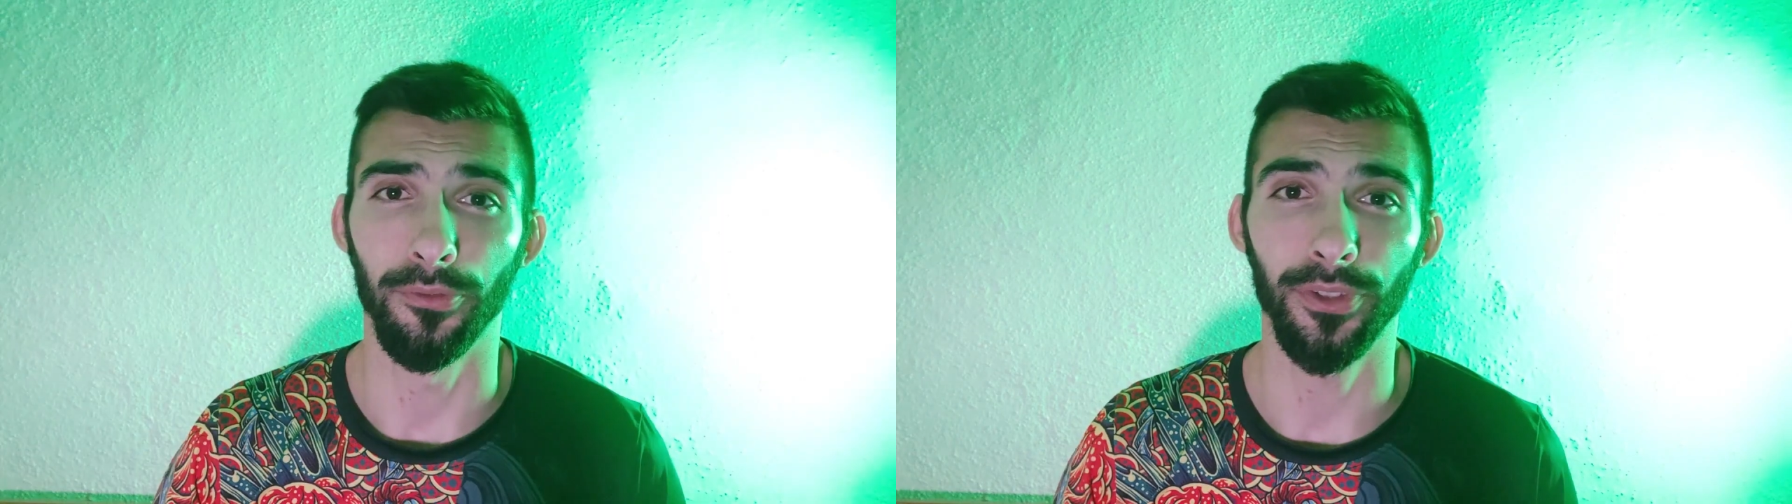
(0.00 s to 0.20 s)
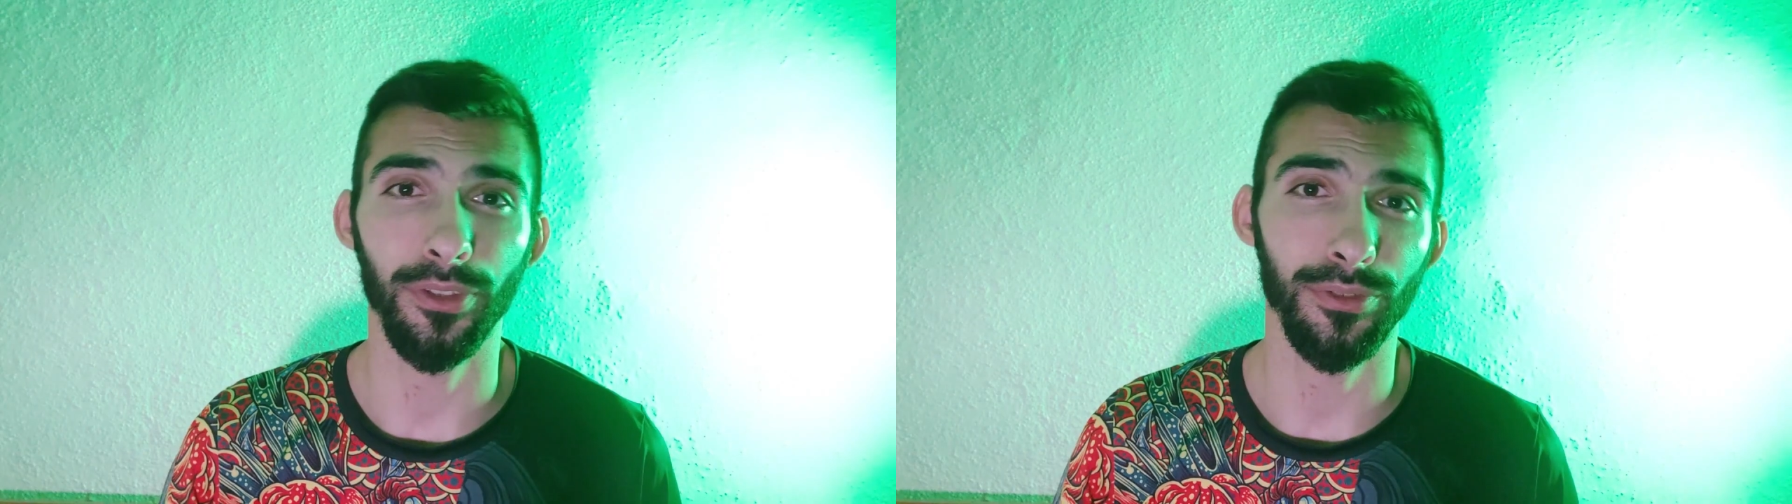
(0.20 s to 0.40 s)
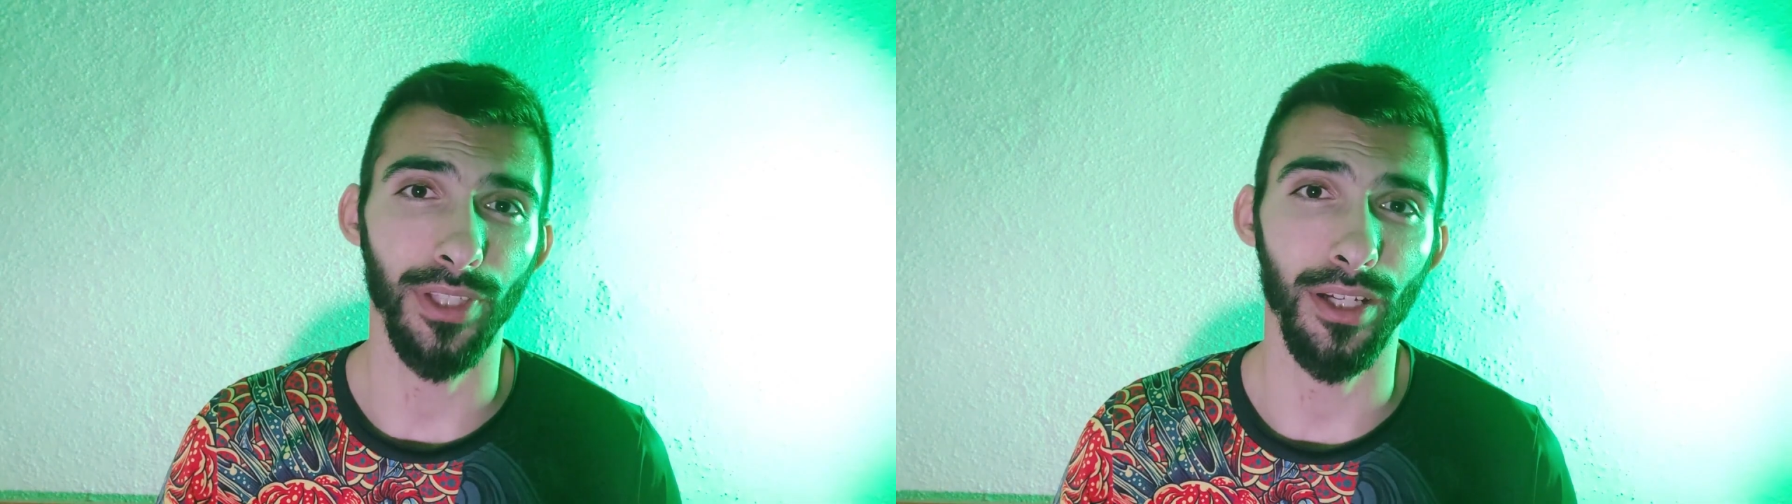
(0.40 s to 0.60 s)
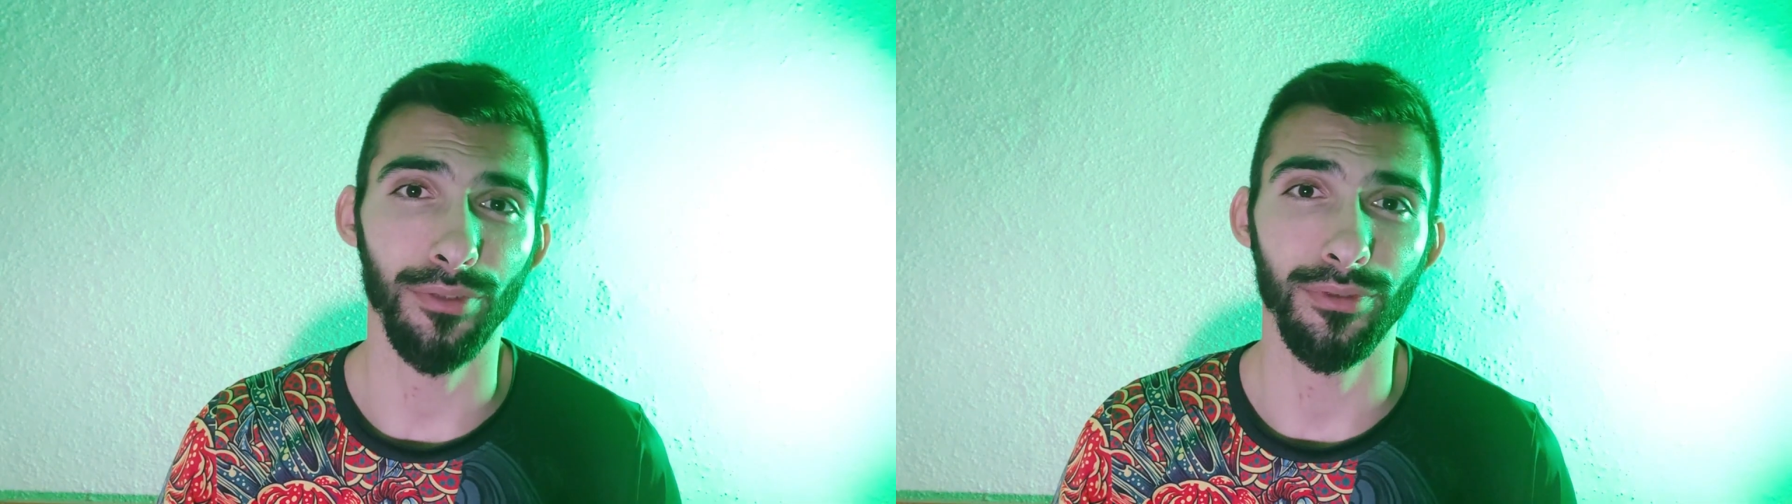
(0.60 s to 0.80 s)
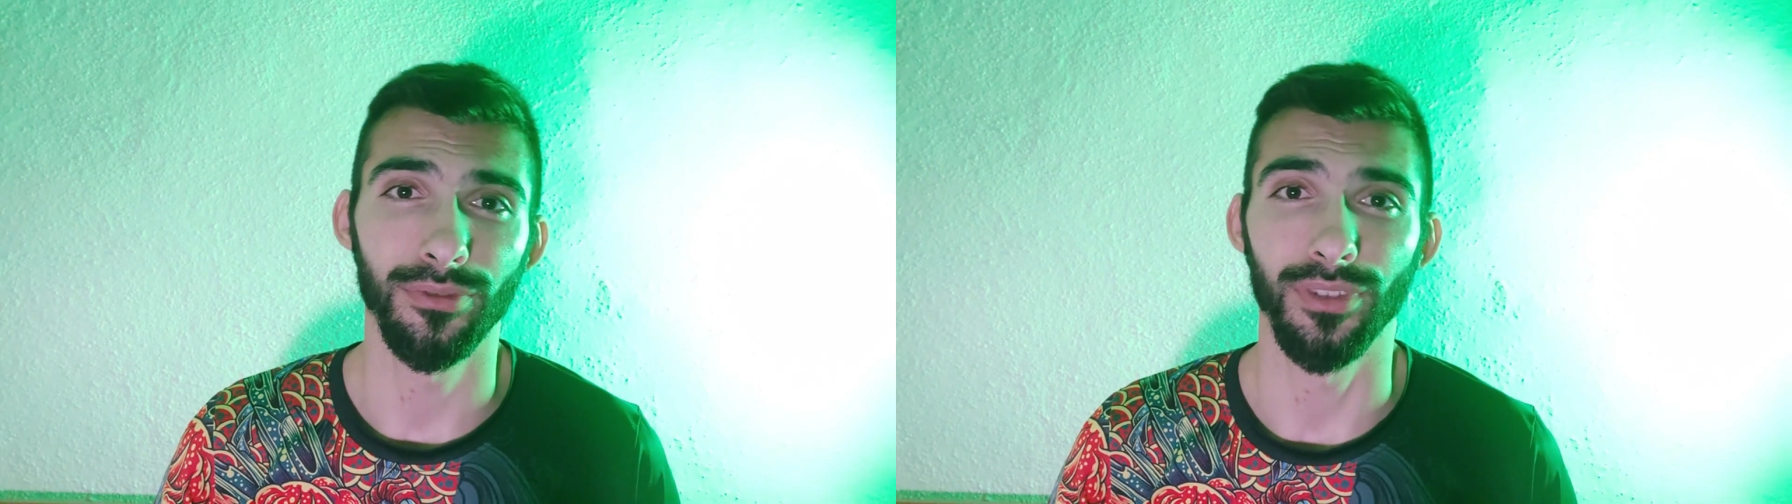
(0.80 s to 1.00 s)
figured
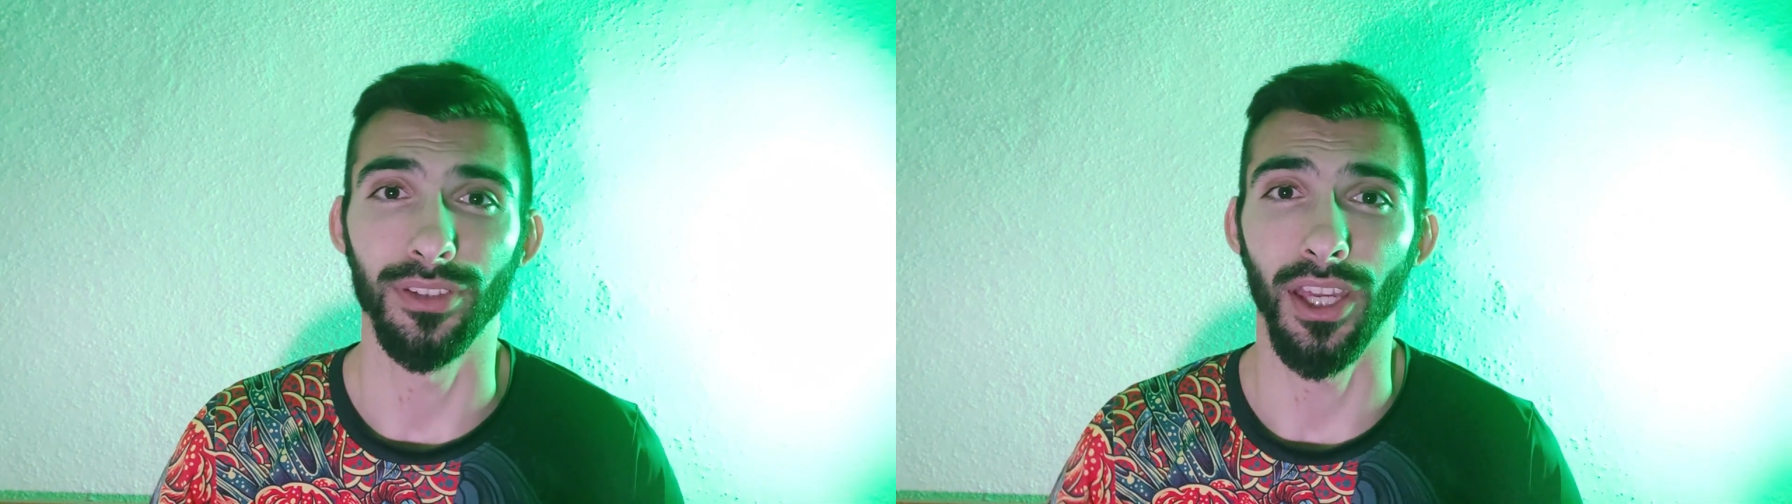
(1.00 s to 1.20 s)
out that